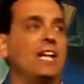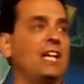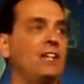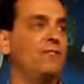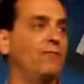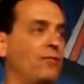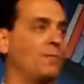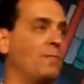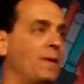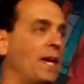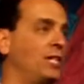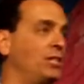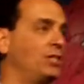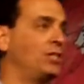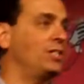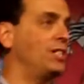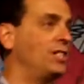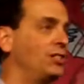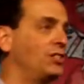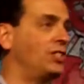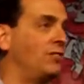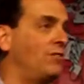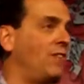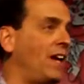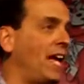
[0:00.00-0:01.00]
information
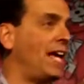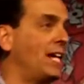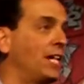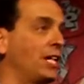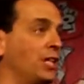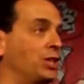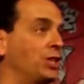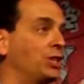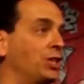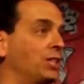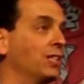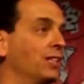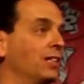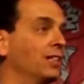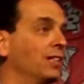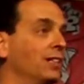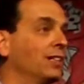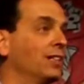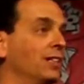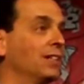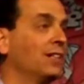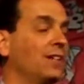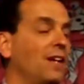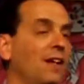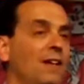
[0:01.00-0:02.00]
disadvantage.
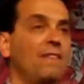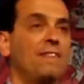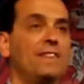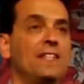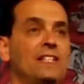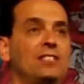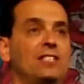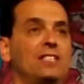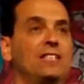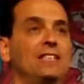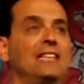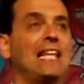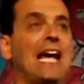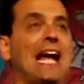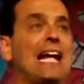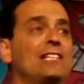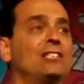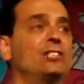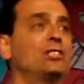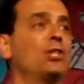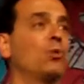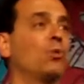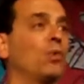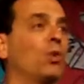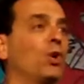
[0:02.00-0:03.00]
That's
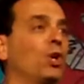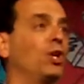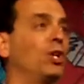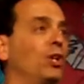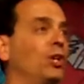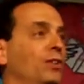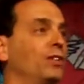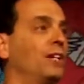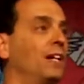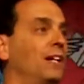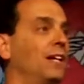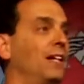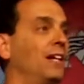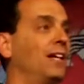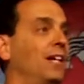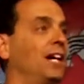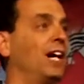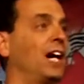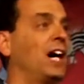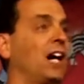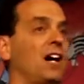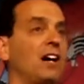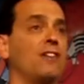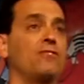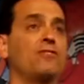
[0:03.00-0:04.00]
the world
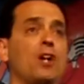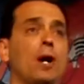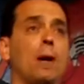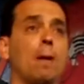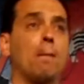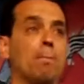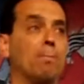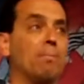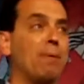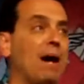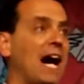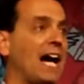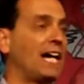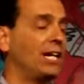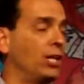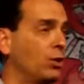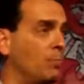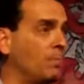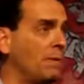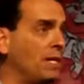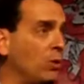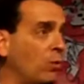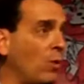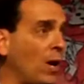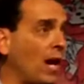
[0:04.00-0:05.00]
of buyer
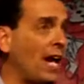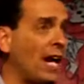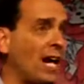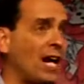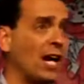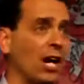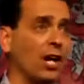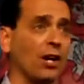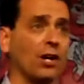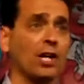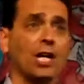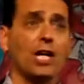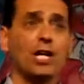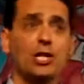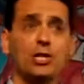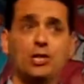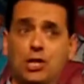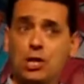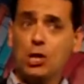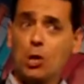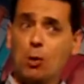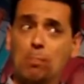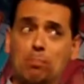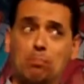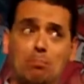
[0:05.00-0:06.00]
beware.
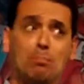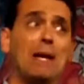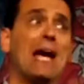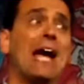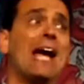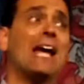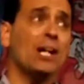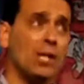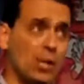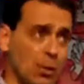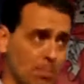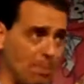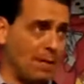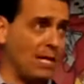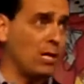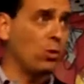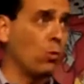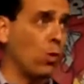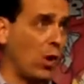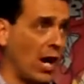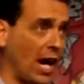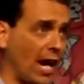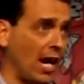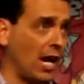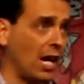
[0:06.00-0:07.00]
You better
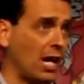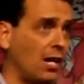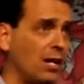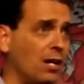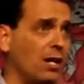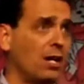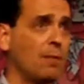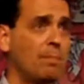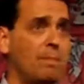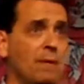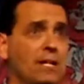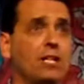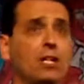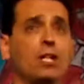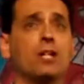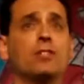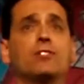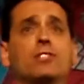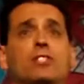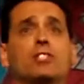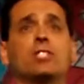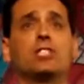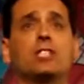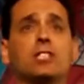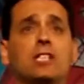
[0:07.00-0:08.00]
beware, because
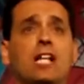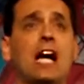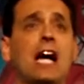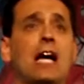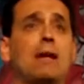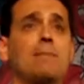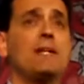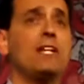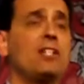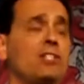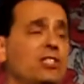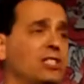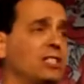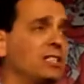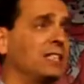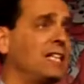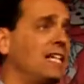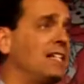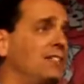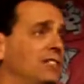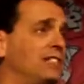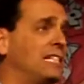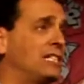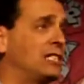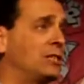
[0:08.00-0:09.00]
the slimy,
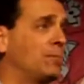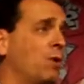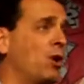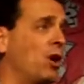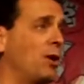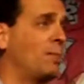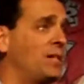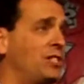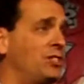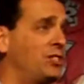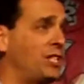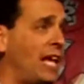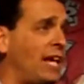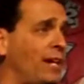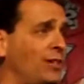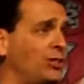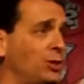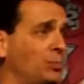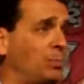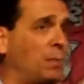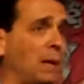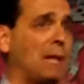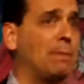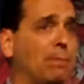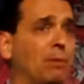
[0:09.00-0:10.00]
sleazy, smarmy
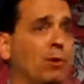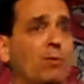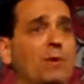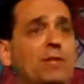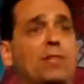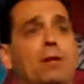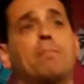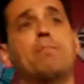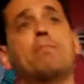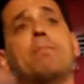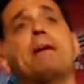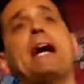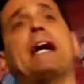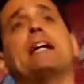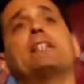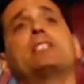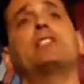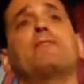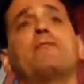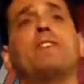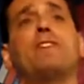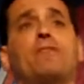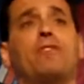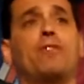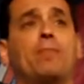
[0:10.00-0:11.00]
salespeople with a
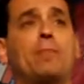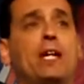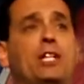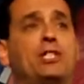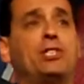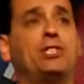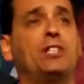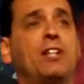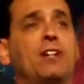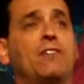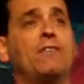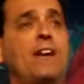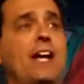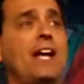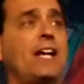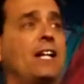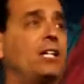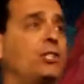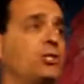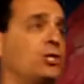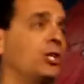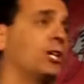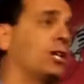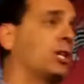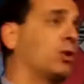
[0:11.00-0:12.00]
massive information advantage
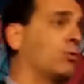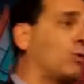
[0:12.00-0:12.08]
are going